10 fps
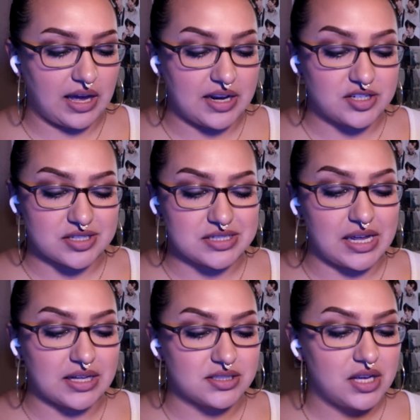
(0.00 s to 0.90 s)
I just
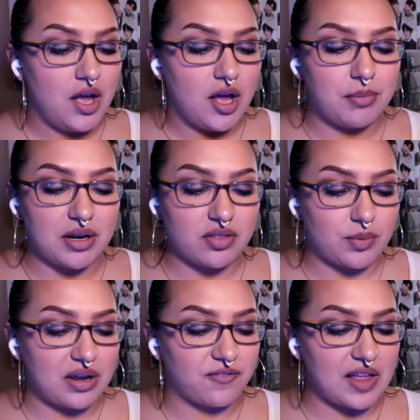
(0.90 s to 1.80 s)
dance among the
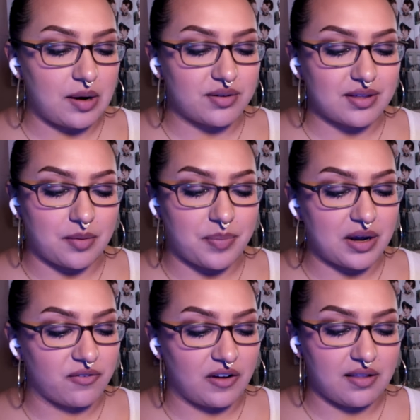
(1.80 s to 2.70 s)
red flowers like a
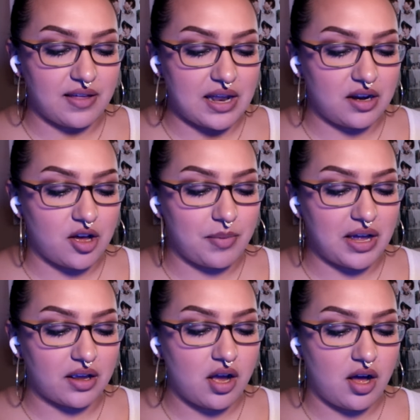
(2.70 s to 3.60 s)
butterfly landing on
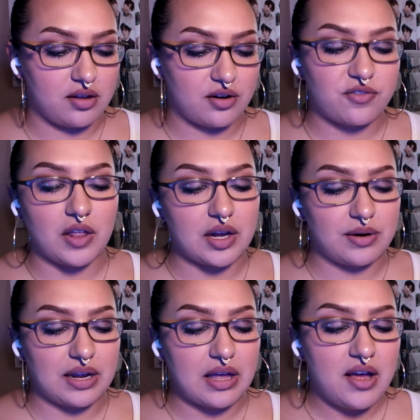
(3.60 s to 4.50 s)
my collar,
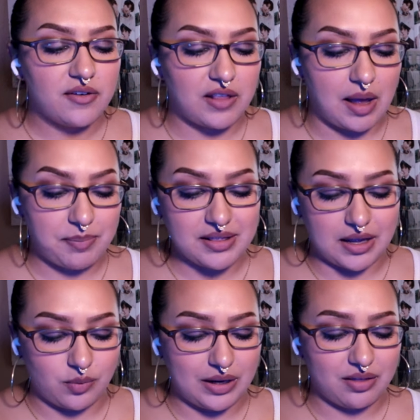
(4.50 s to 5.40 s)
fluttering, flapping
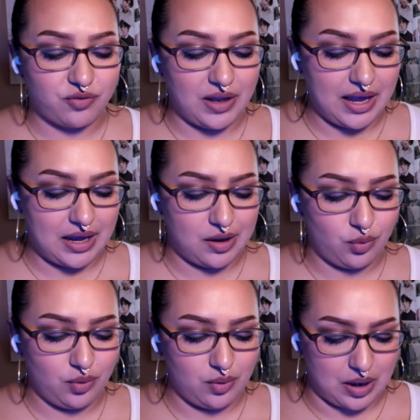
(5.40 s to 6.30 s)
like wings flying.
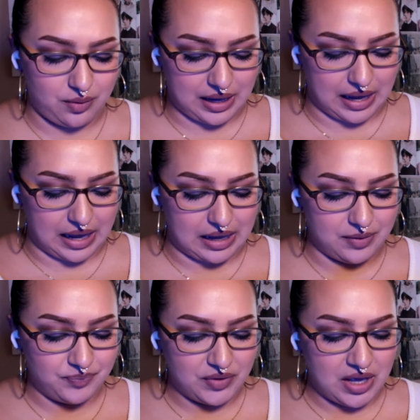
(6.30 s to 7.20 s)
Ooh,
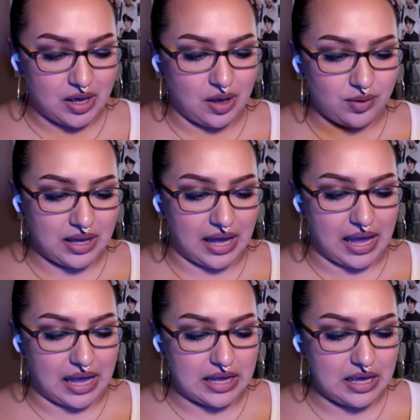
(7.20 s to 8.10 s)
okay.
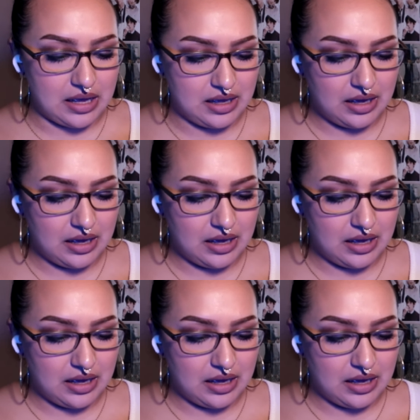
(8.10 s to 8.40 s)
Okay.